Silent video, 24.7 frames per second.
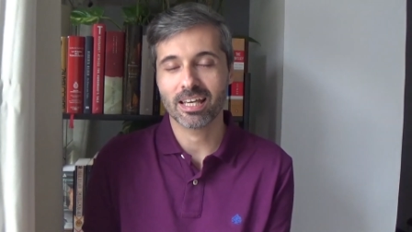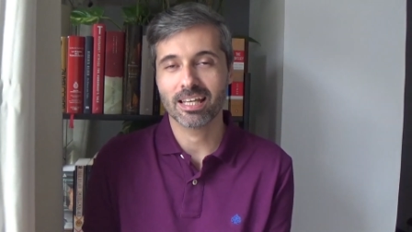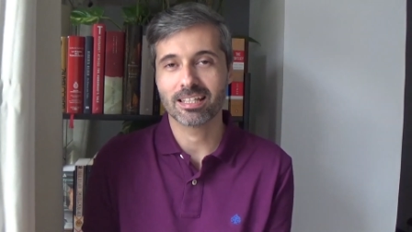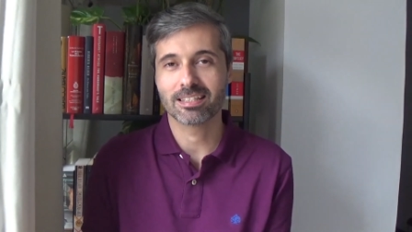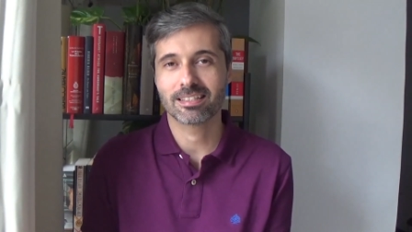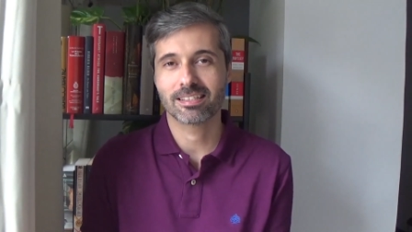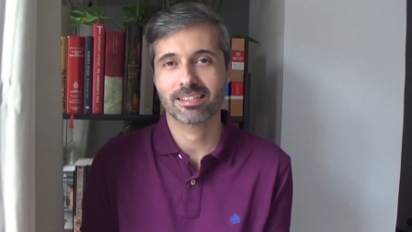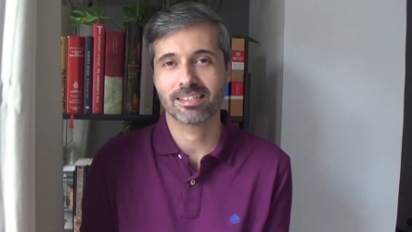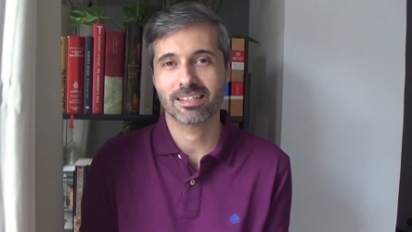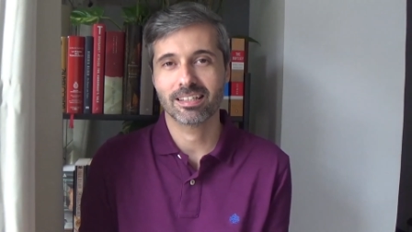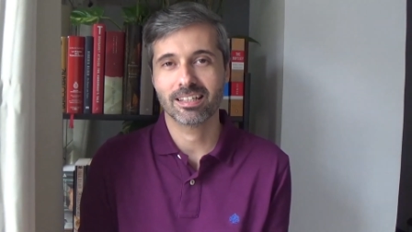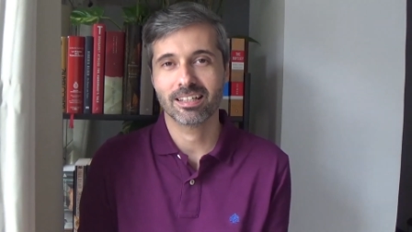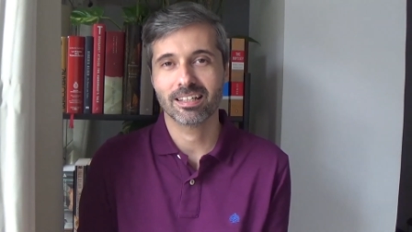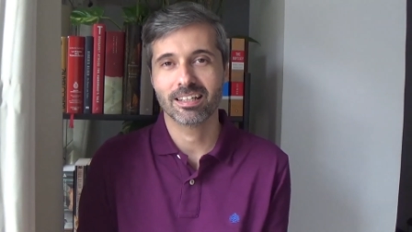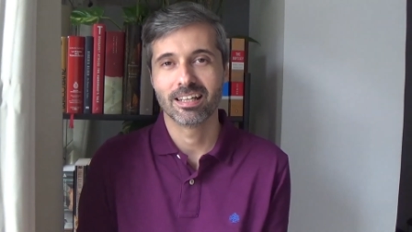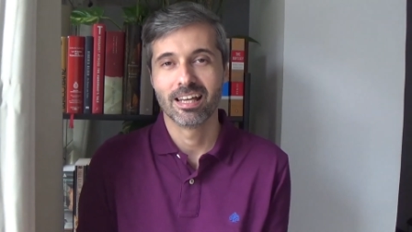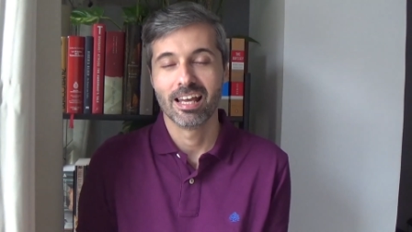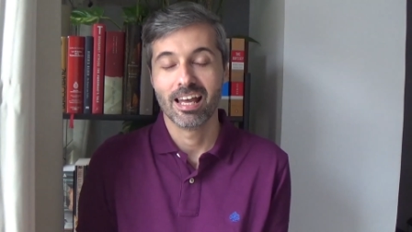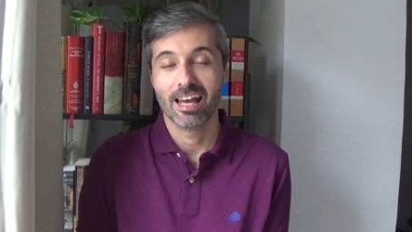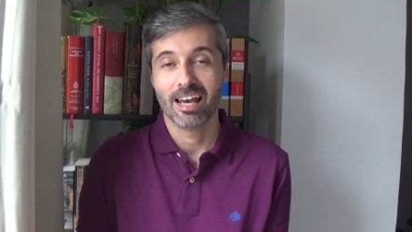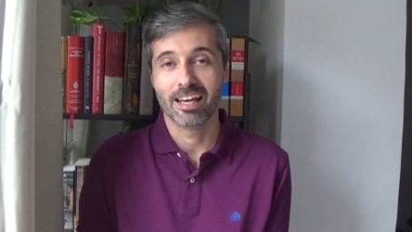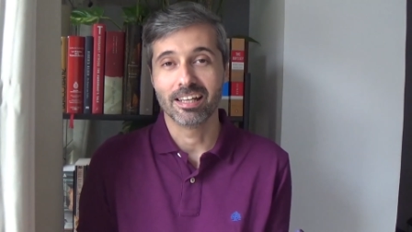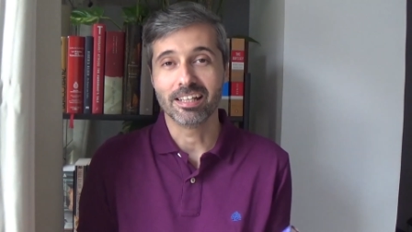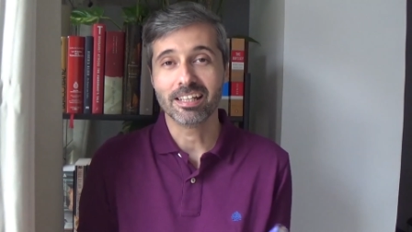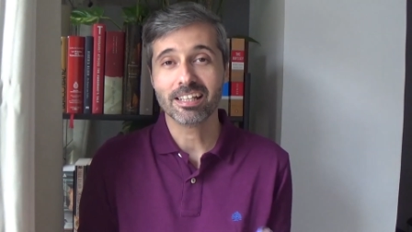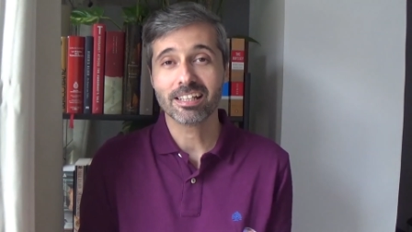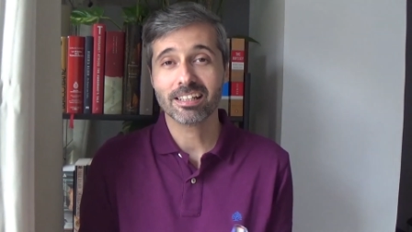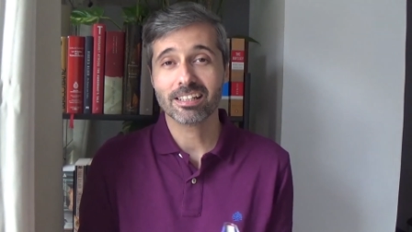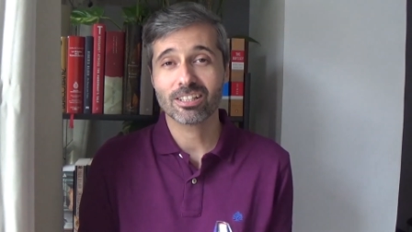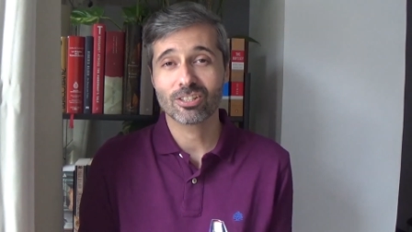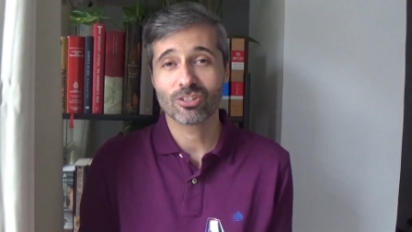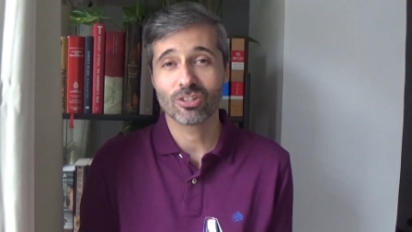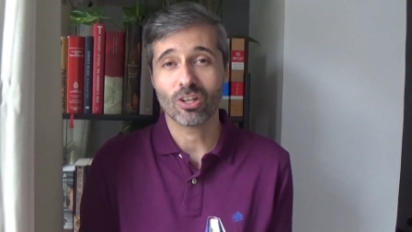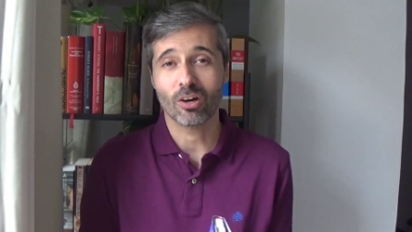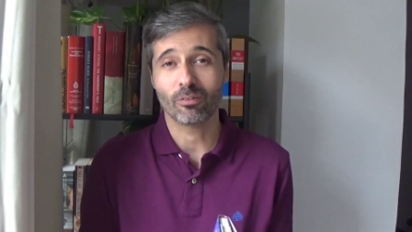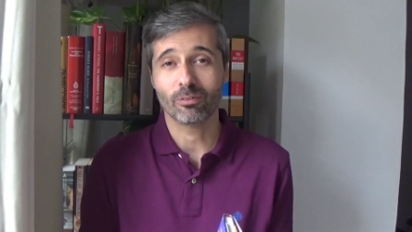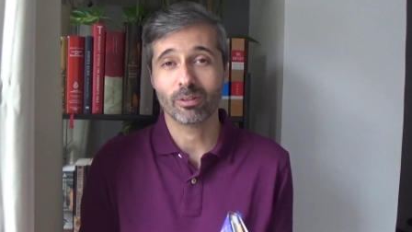it's an
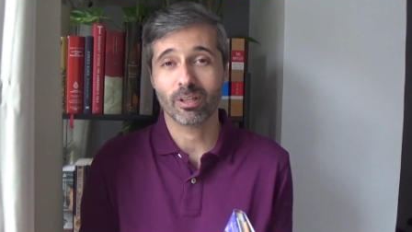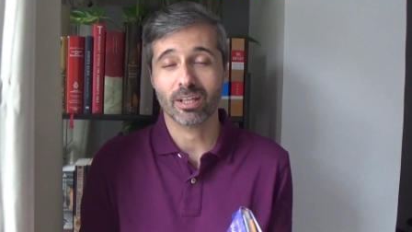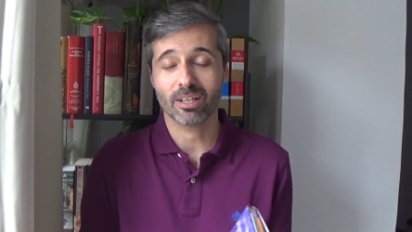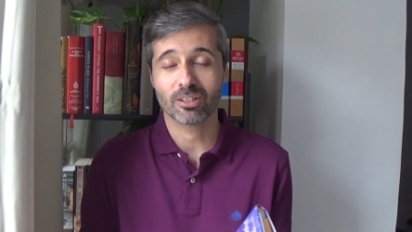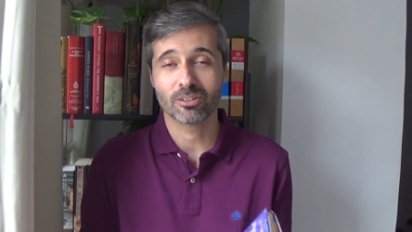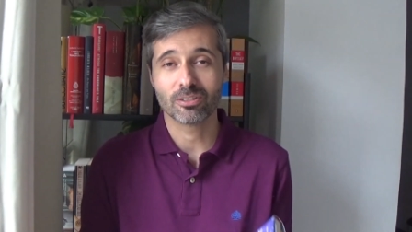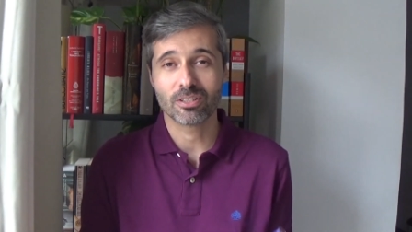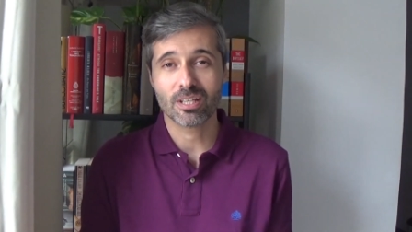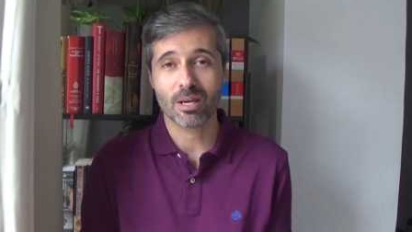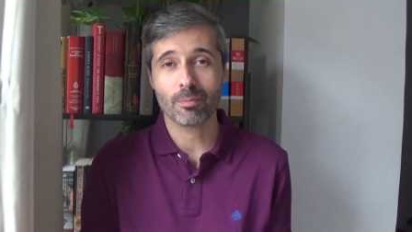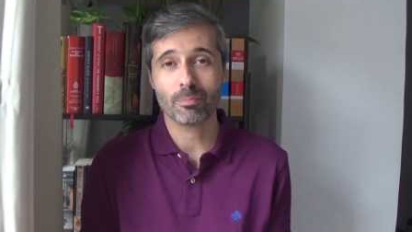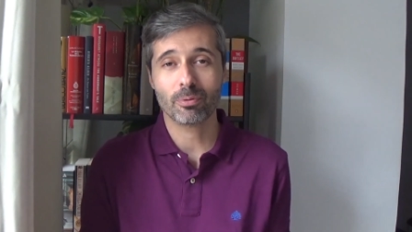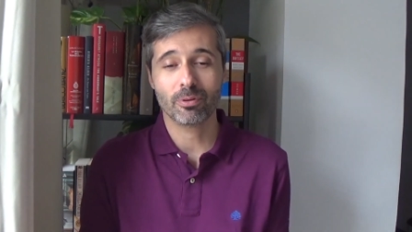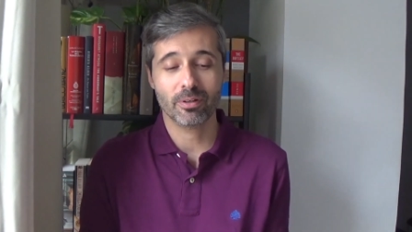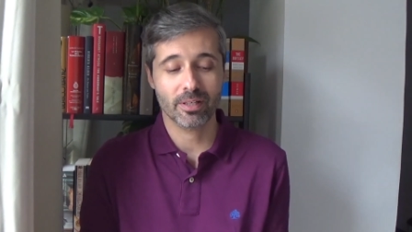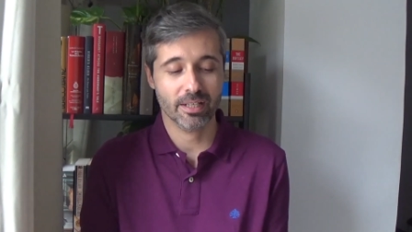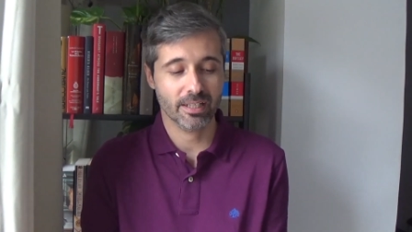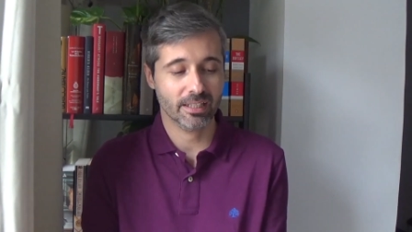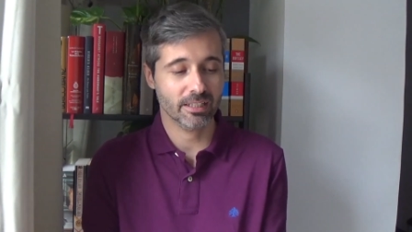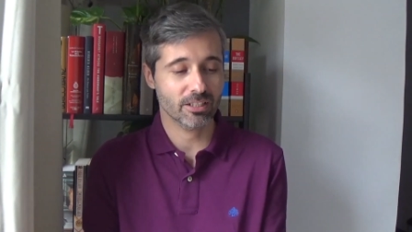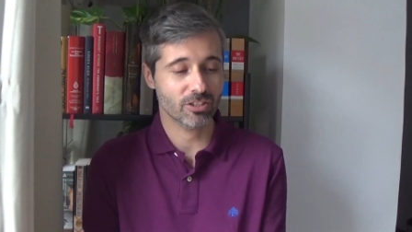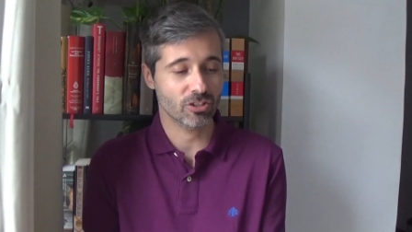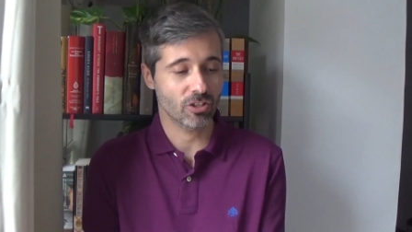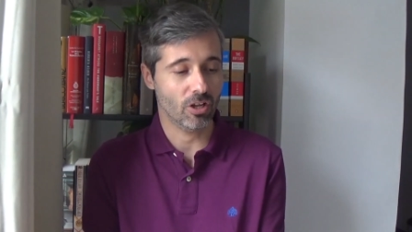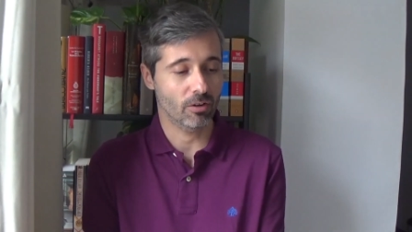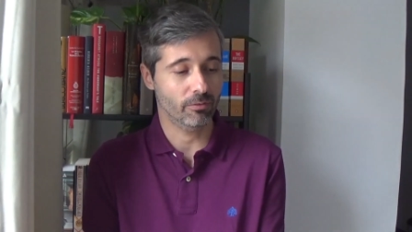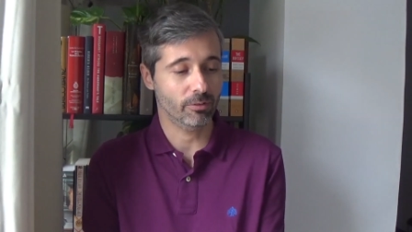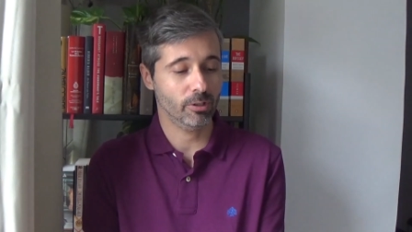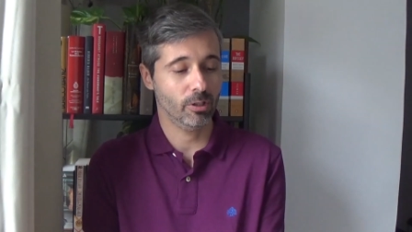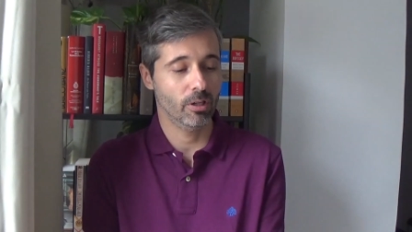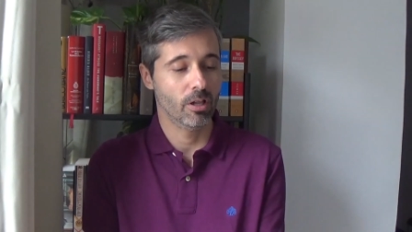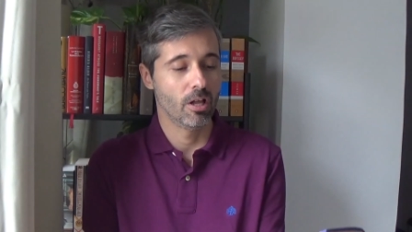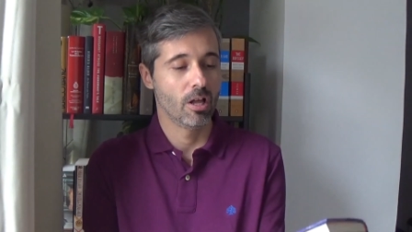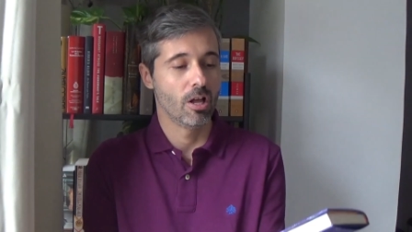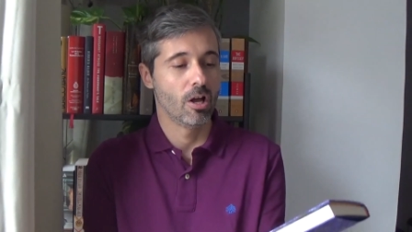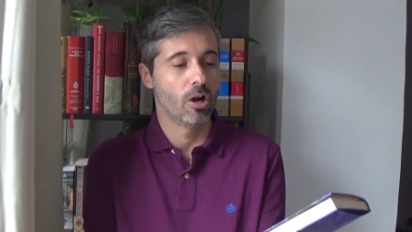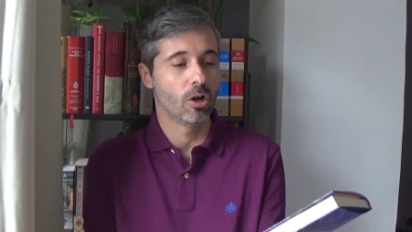English novel, a contemporary English novel